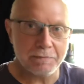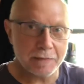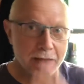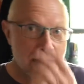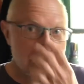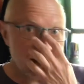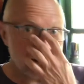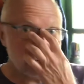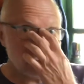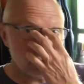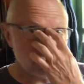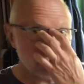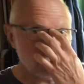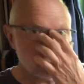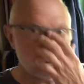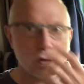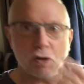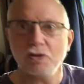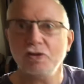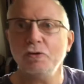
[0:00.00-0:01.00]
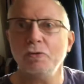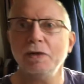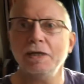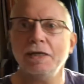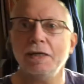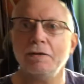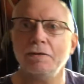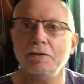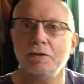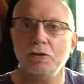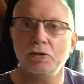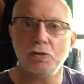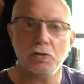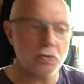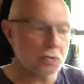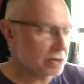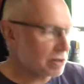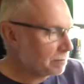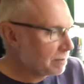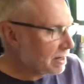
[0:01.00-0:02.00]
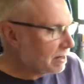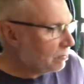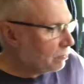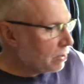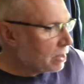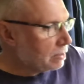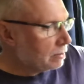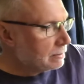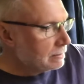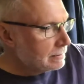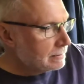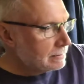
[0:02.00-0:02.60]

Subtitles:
And what are we going to talk about? Well,